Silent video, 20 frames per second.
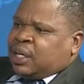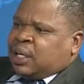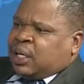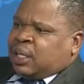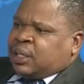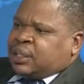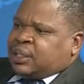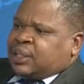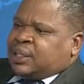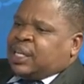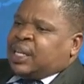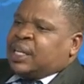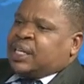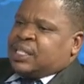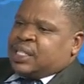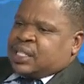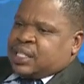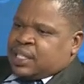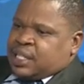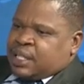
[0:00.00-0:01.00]

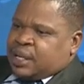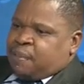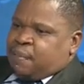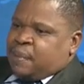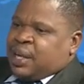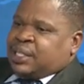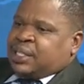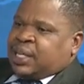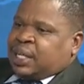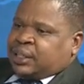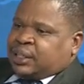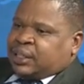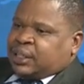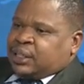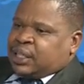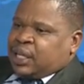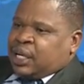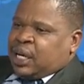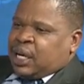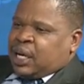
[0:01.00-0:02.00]
strict measures
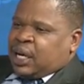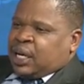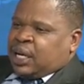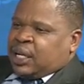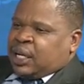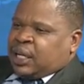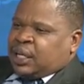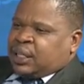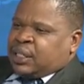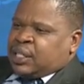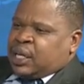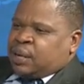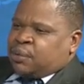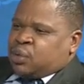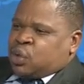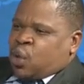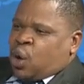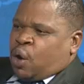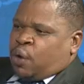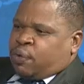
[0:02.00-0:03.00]
in
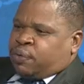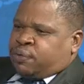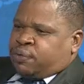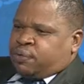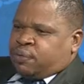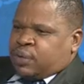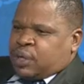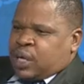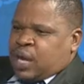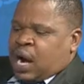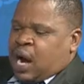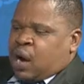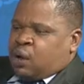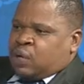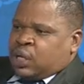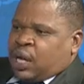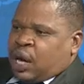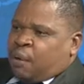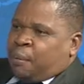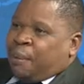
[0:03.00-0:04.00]
terms of how
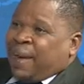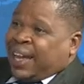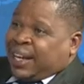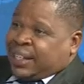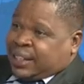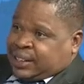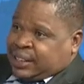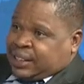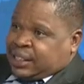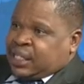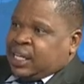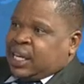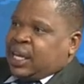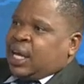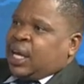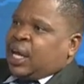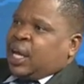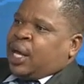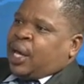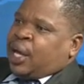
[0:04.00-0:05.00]
now banks
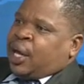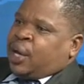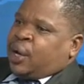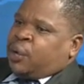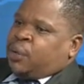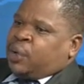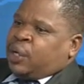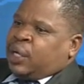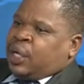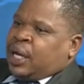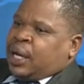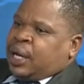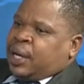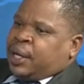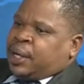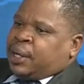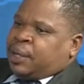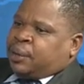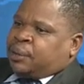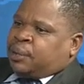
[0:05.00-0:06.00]
will
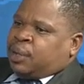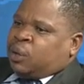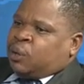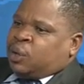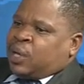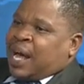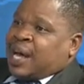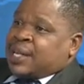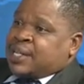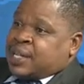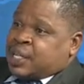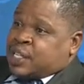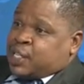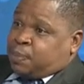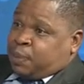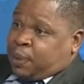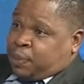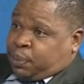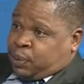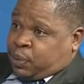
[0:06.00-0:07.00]
assess
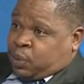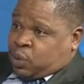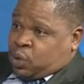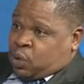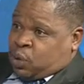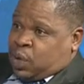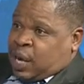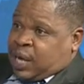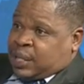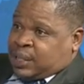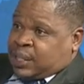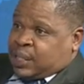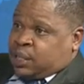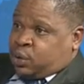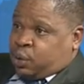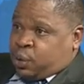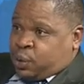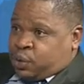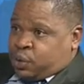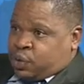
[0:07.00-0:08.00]
people to
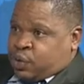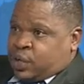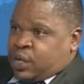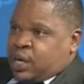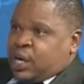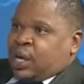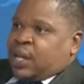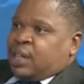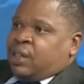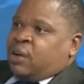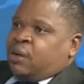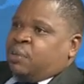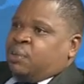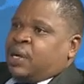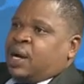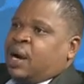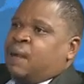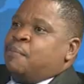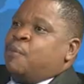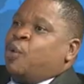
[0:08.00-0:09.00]
access loans. They will
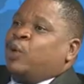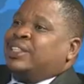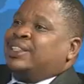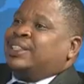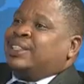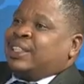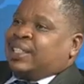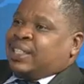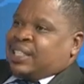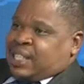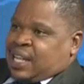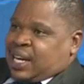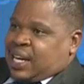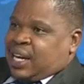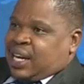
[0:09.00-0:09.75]
become more stricter